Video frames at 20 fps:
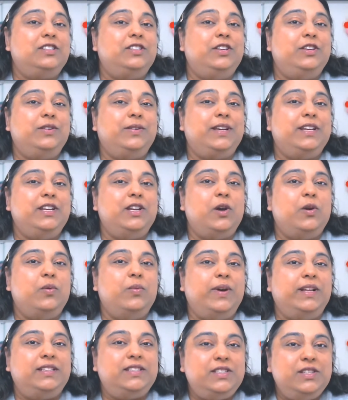so you can know
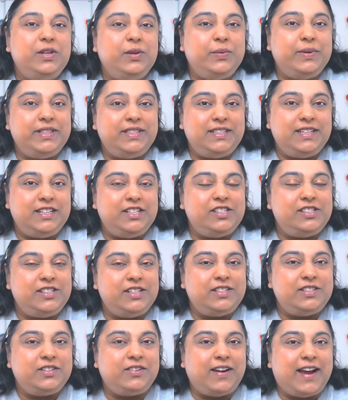what's new with Stitches
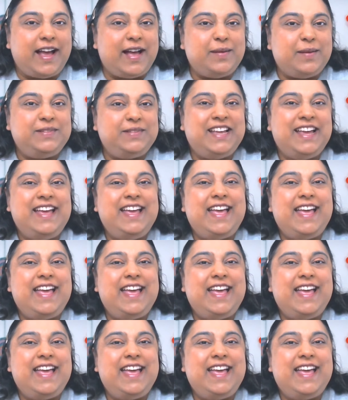and Scraps.